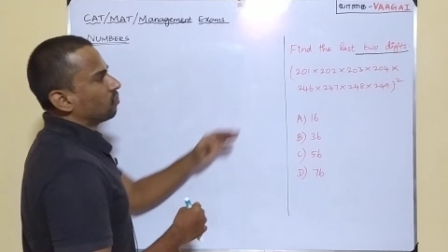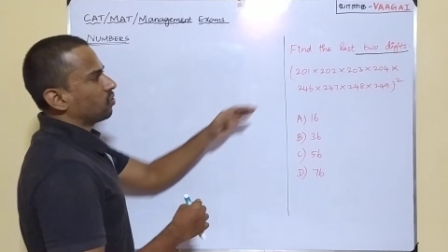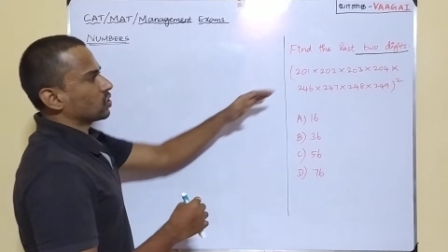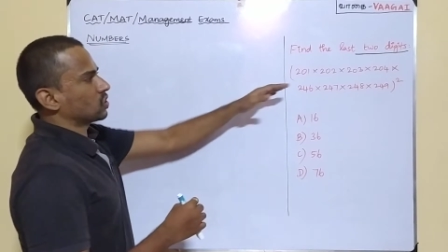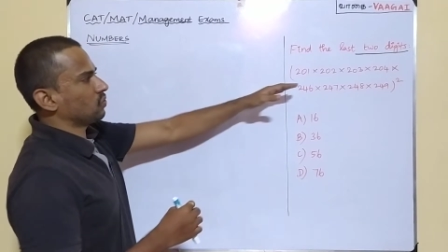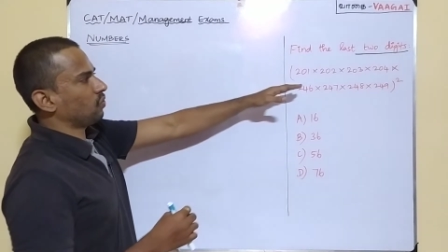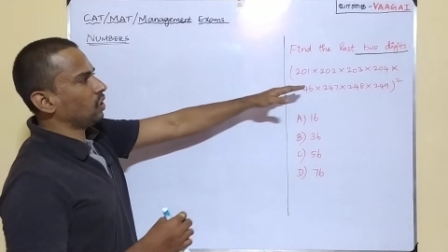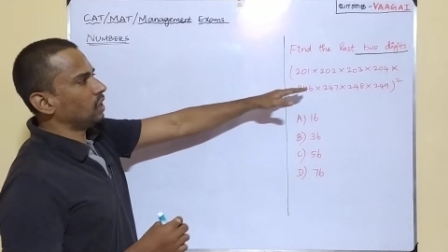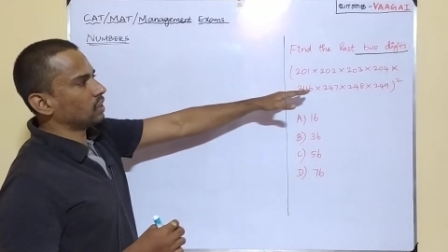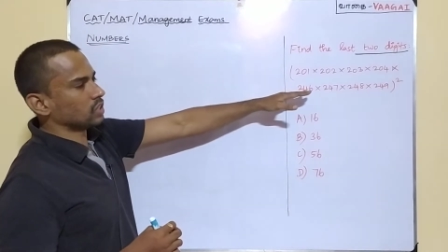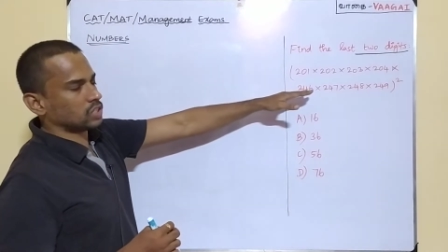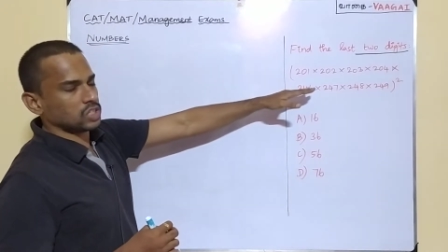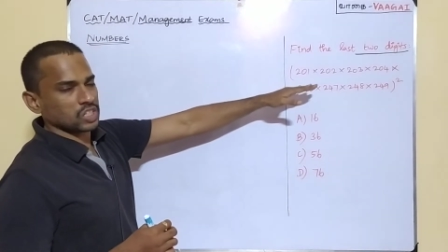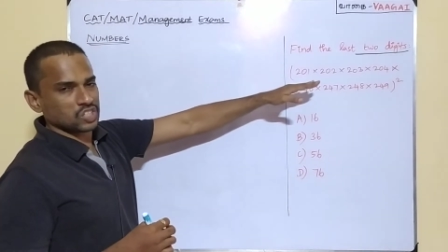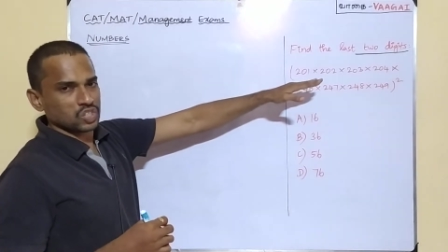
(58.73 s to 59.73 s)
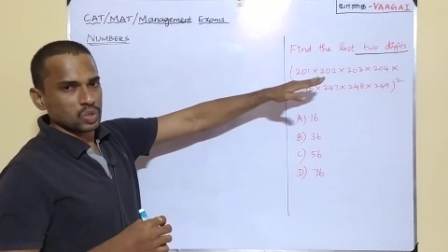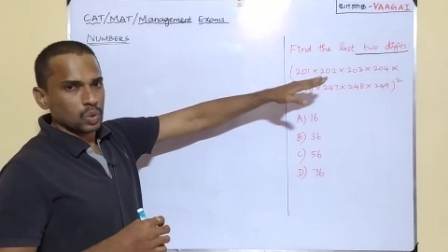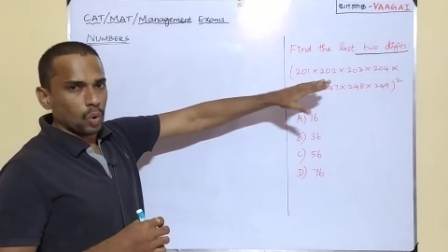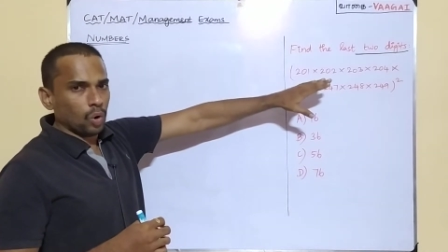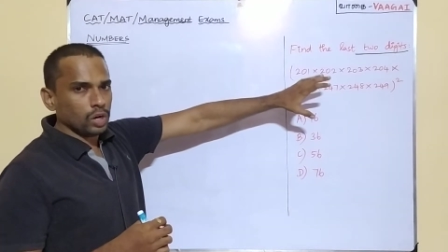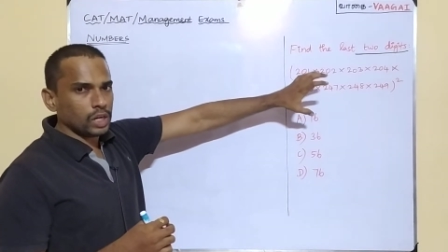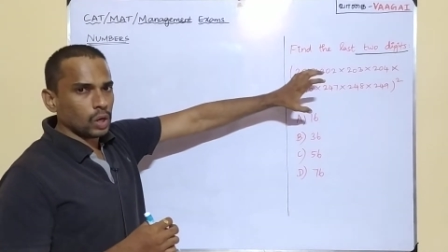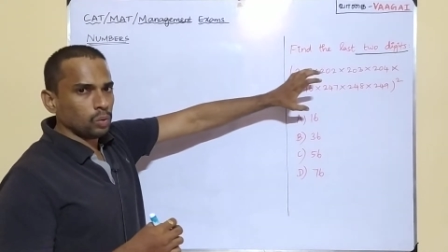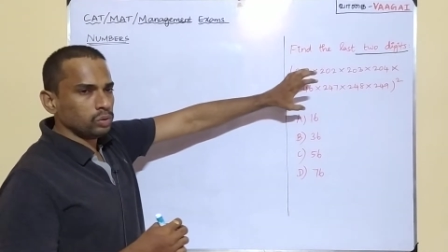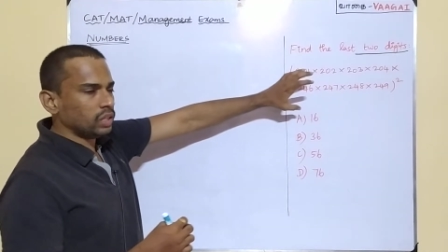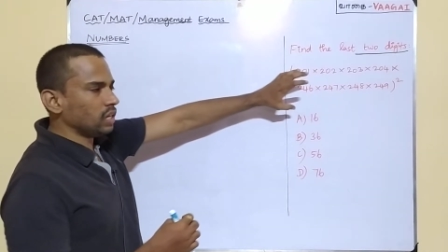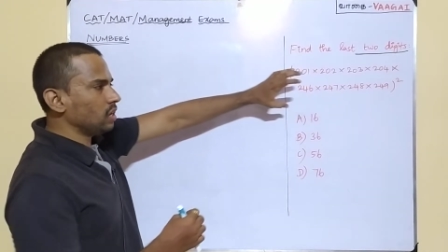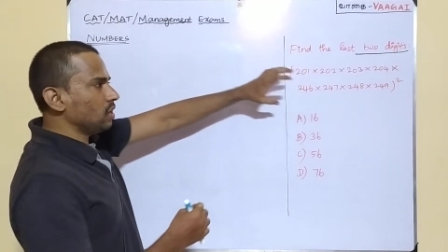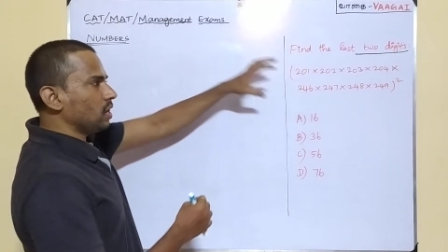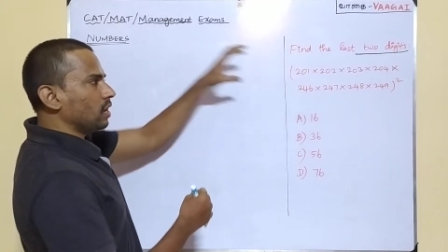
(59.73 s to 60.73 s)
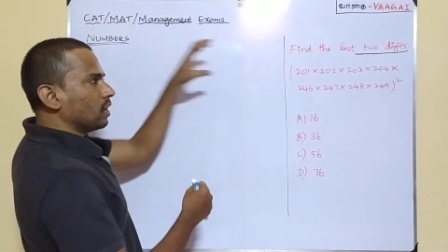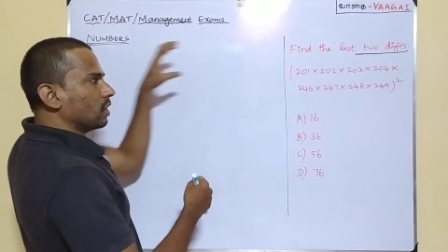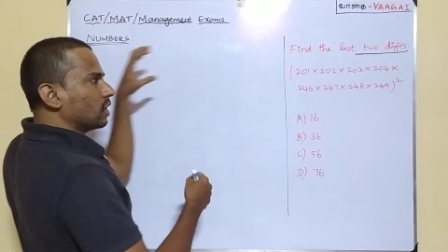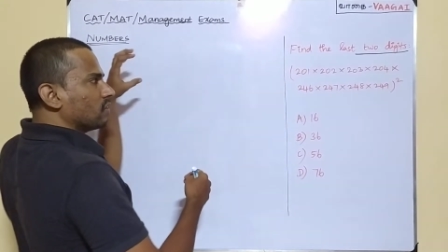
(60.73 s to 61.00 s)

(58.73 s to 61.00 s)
First of all, let us just note down the